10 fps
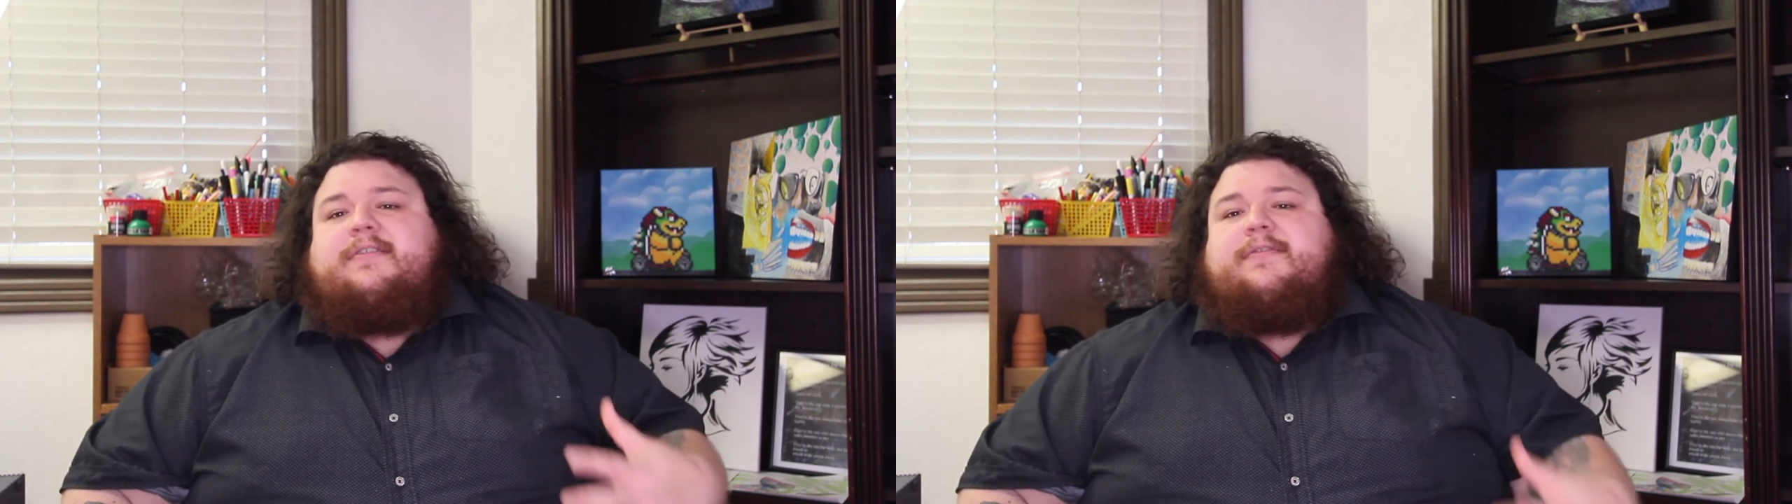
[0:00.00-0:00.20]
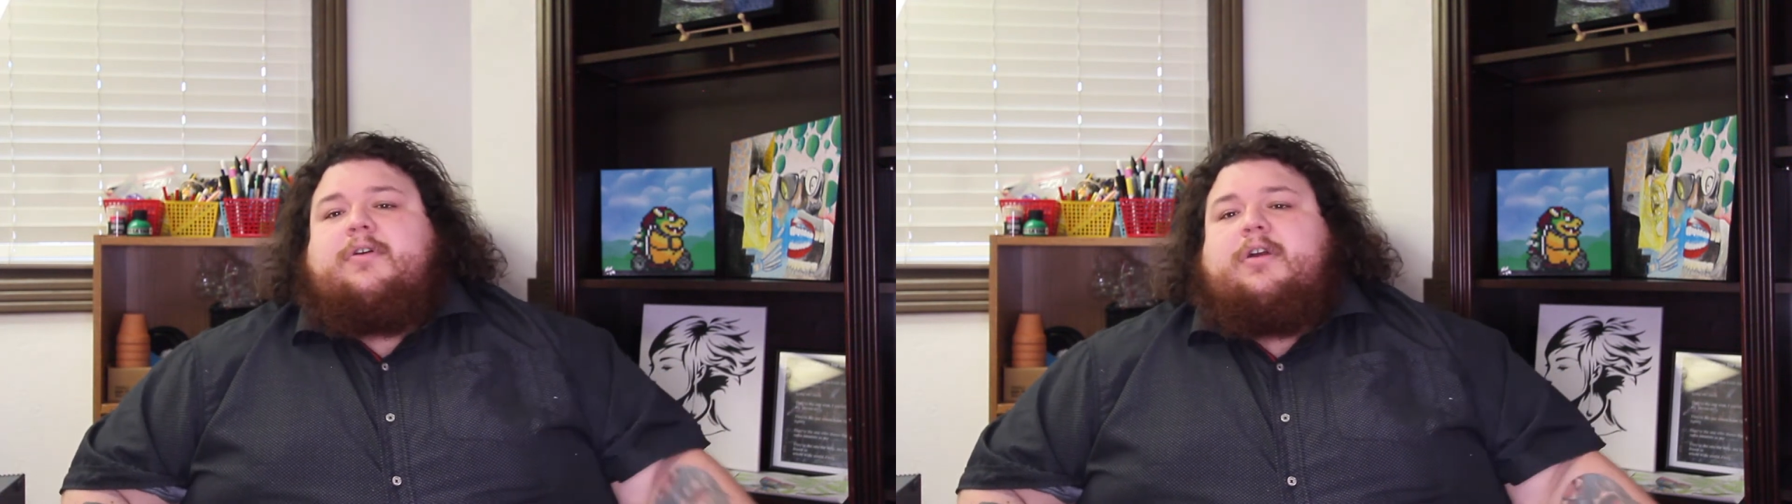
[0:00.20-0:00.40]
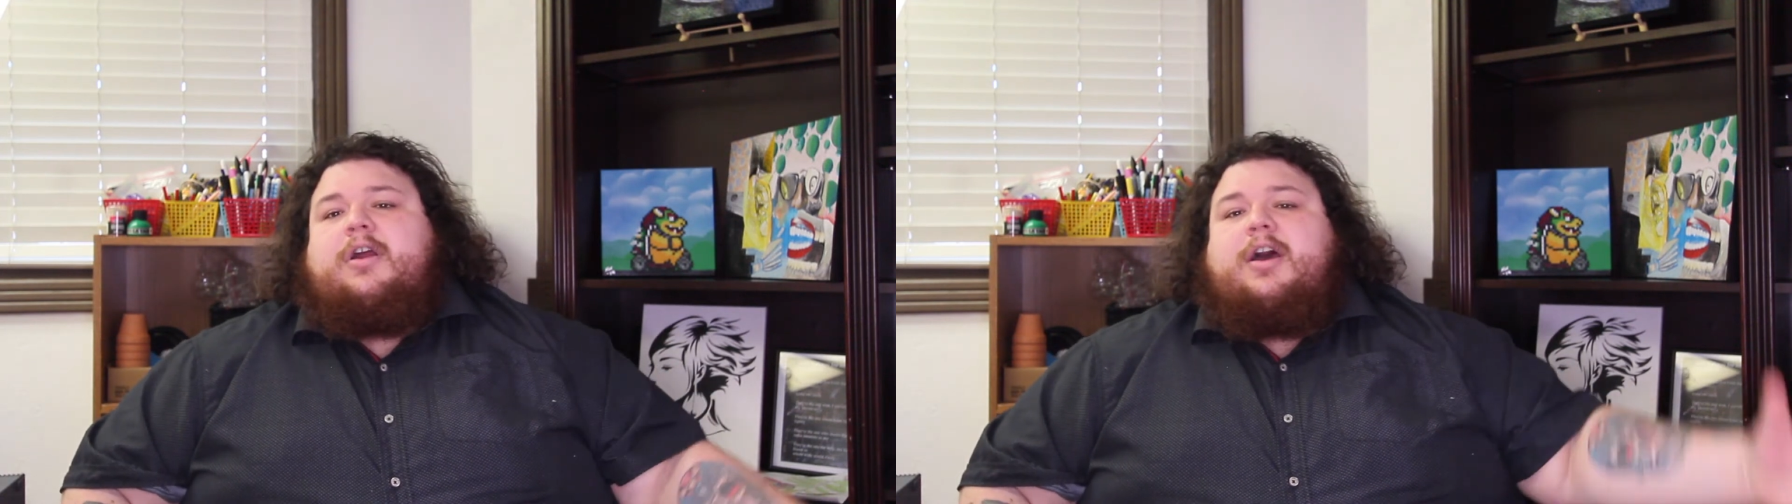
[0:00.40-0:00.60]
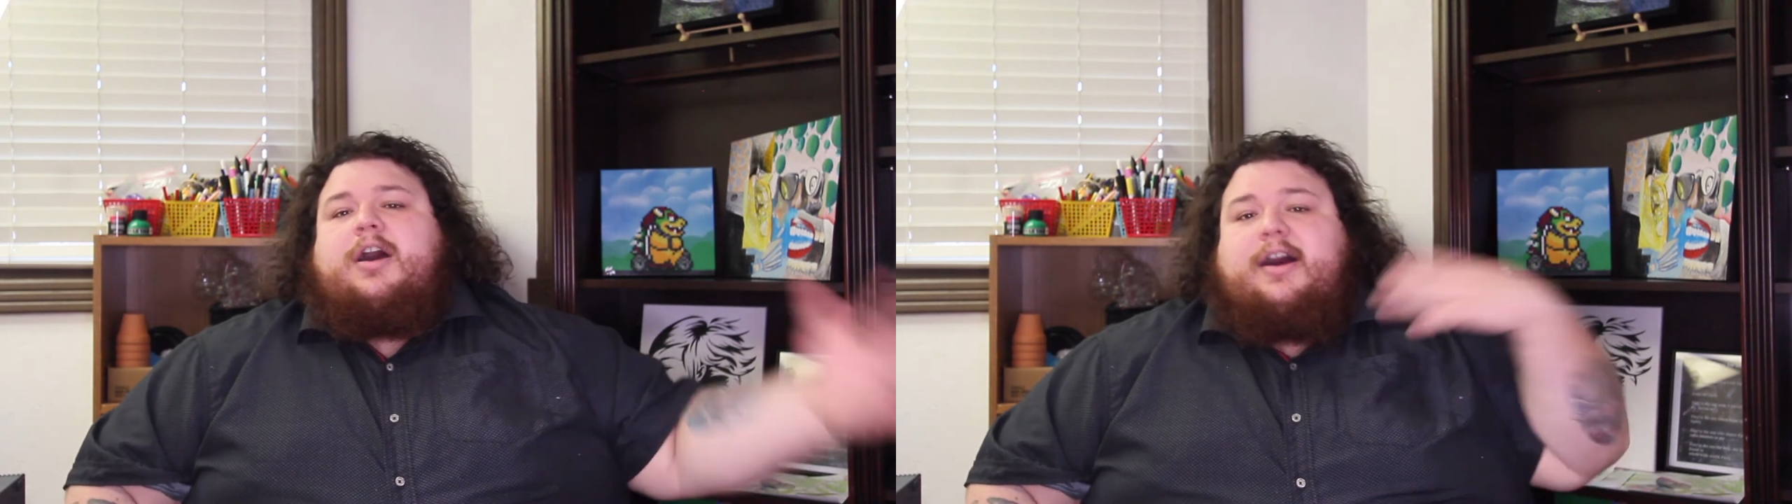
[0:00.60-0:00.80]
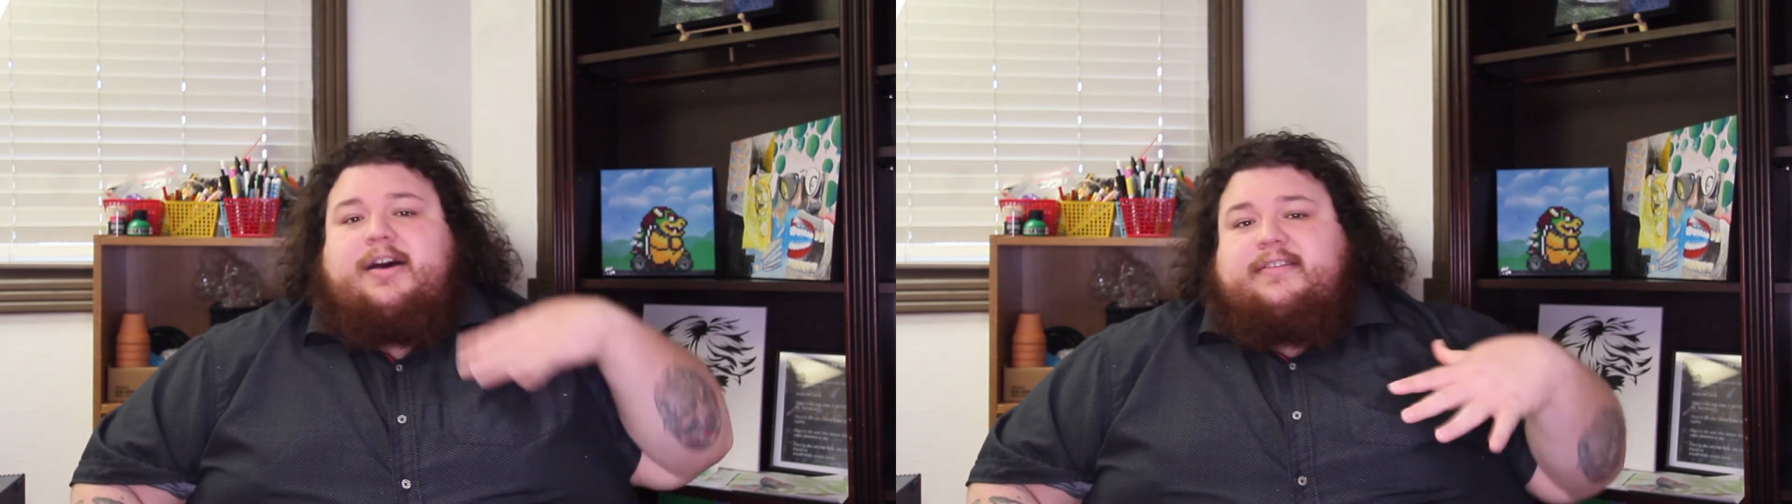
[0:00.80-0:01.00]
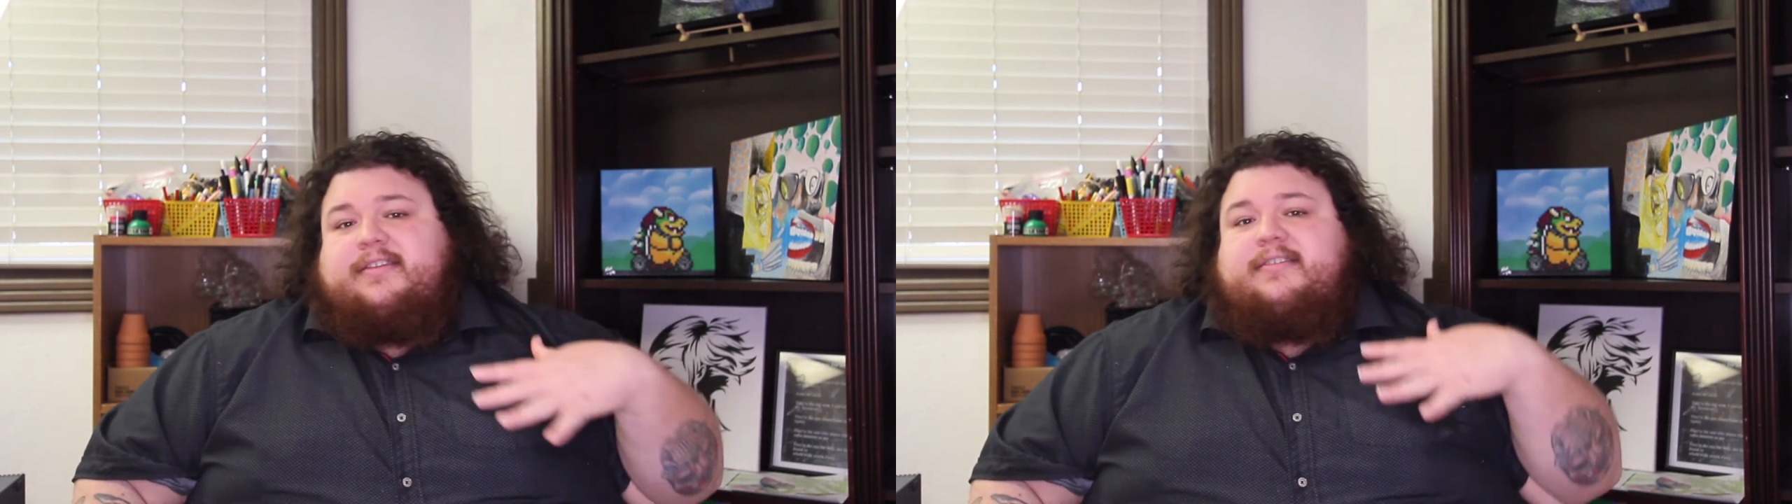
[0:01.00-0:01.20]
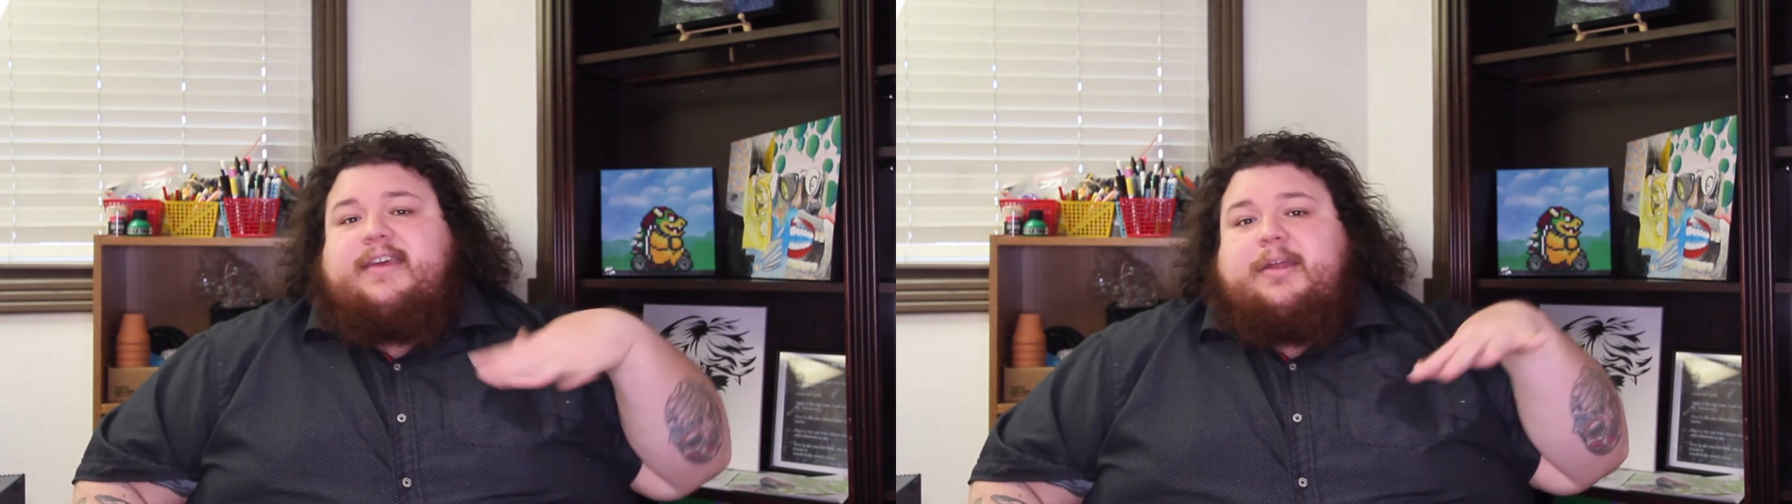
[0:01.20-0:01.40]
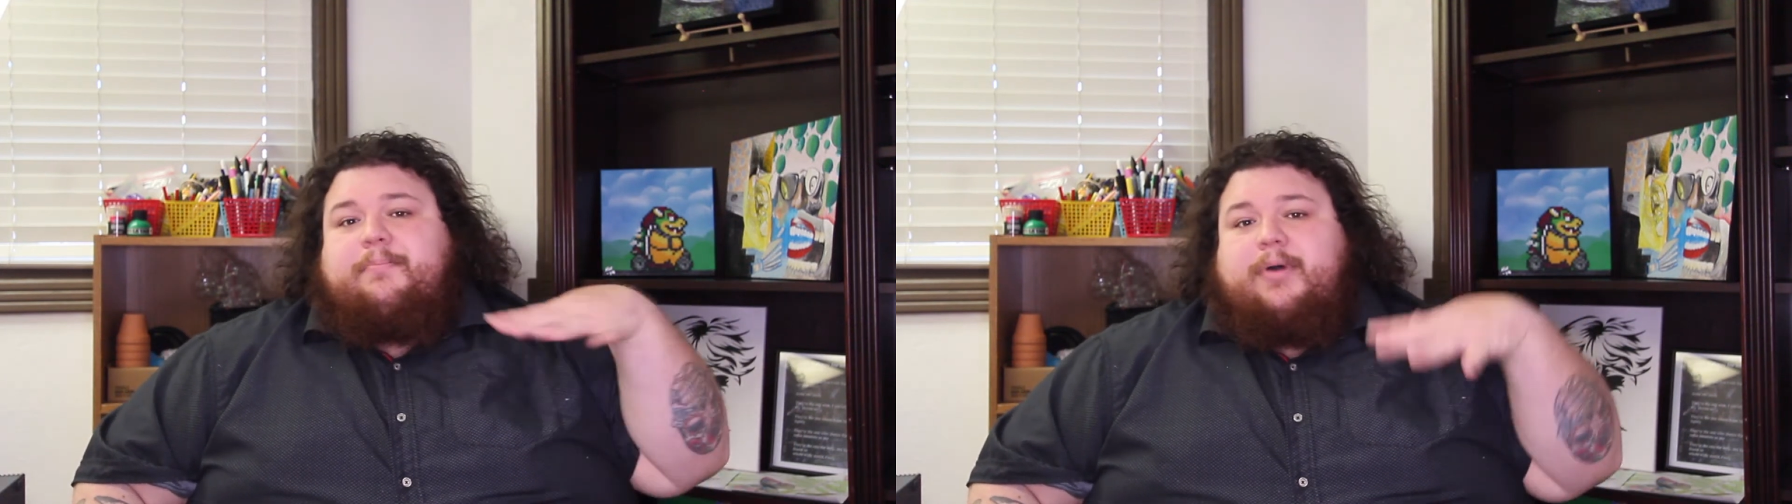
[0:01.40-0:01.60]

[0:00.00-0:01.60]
for us to send